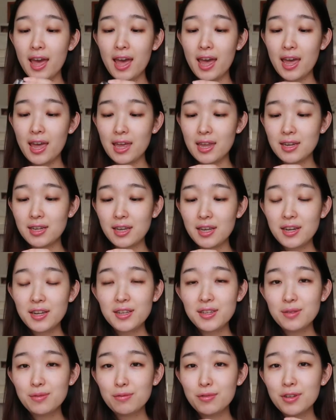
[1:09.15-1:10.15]
and it
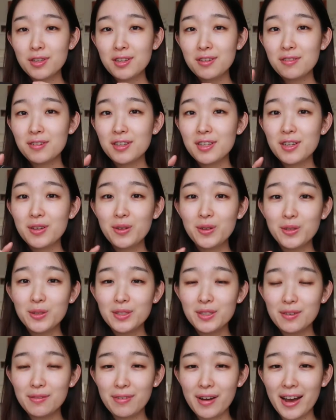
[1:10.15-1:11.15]
is really cool
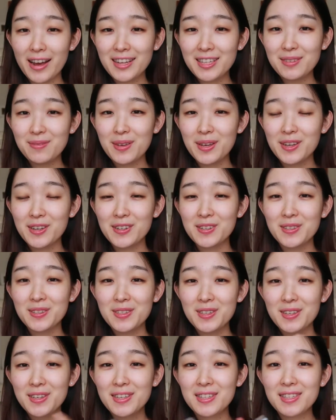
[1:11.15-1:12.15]
device
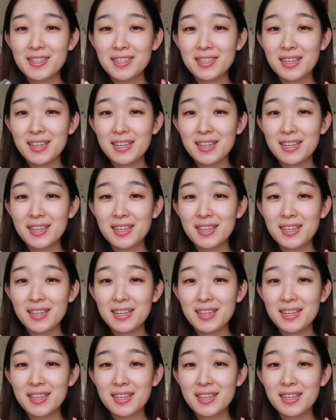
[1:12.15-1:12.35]
because you can